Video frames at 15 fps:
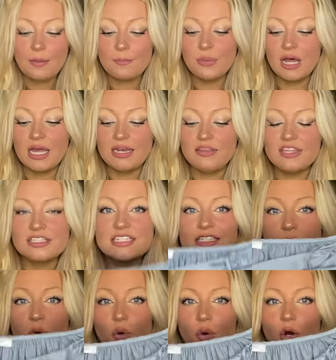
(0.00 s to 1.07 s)
But this is
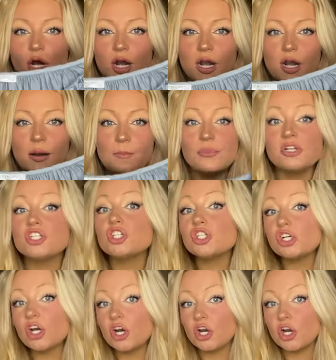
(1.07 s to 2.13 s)
more
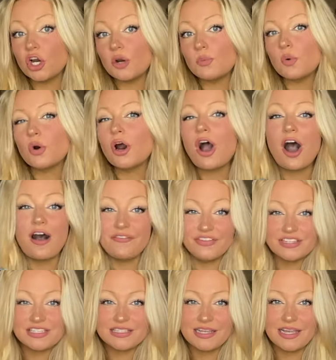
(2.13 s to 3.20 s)
mature, more
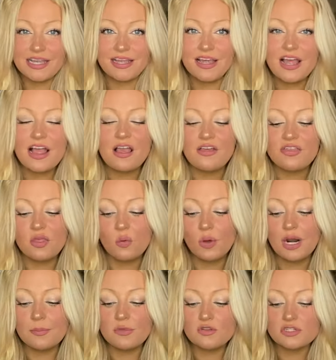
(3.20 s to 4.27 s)
office-y than what
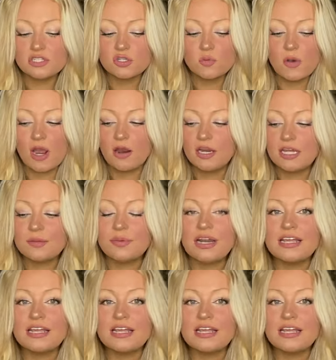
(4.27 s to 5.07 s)
I'm used to wearing, but I